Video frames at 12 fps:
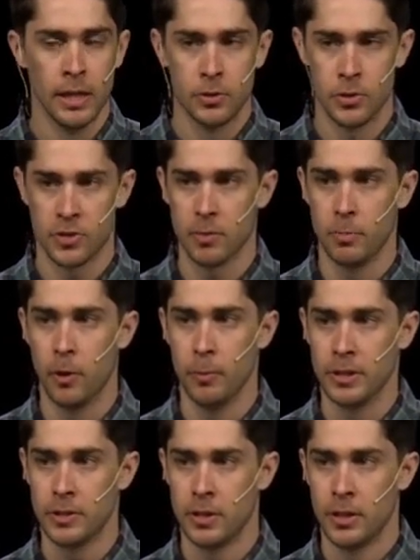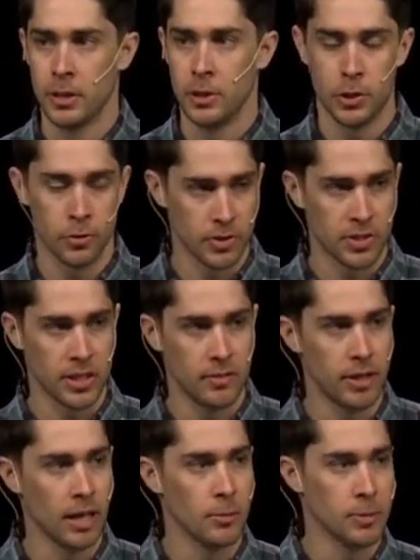just a moment. You should have received
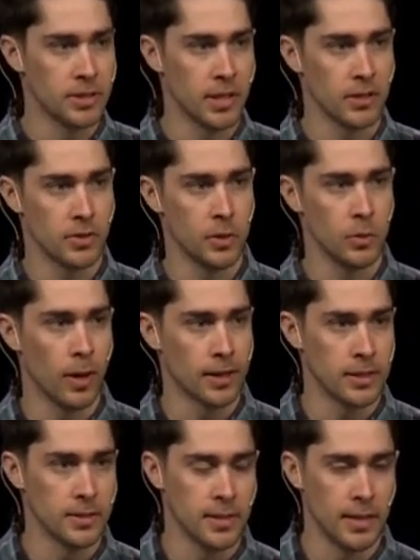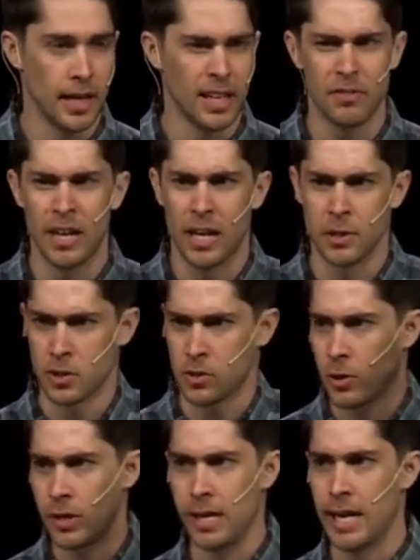the elements as you walked in today. If not, just
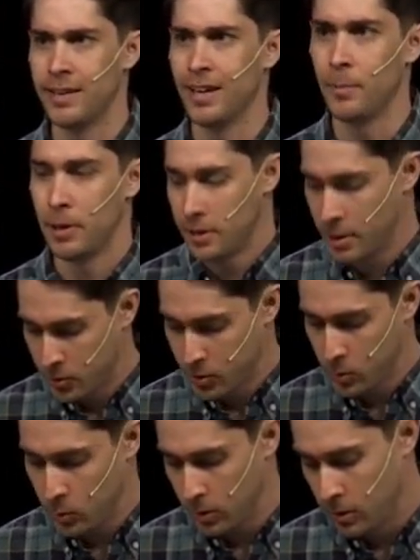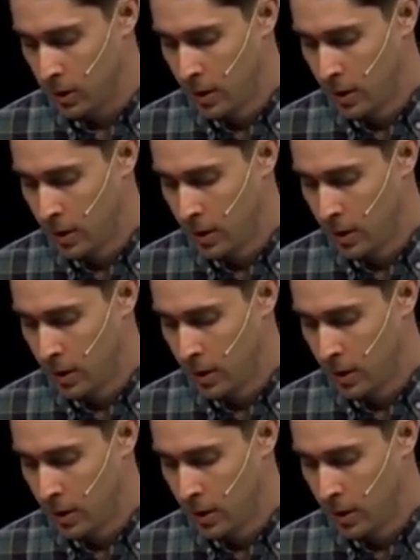throw your hand up and an usher will